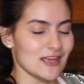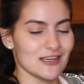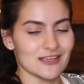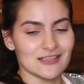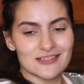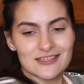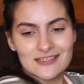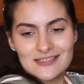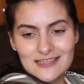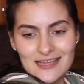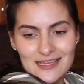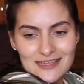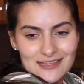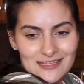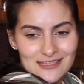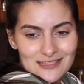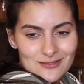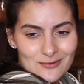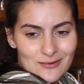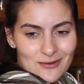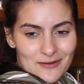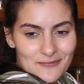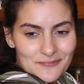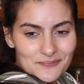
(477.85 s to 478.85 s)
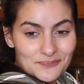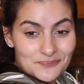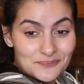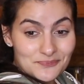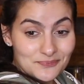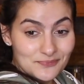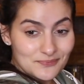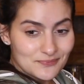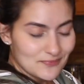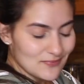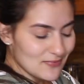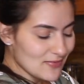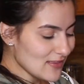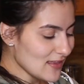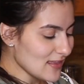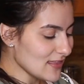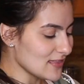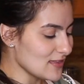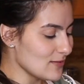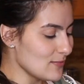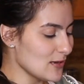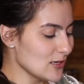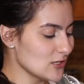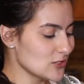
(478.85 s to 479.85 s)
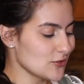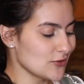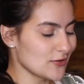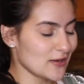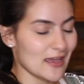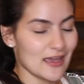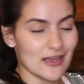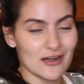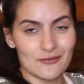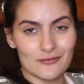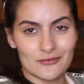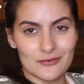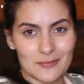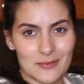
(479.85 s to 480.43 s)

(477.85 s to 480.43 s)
just like this one, then make sure to head over to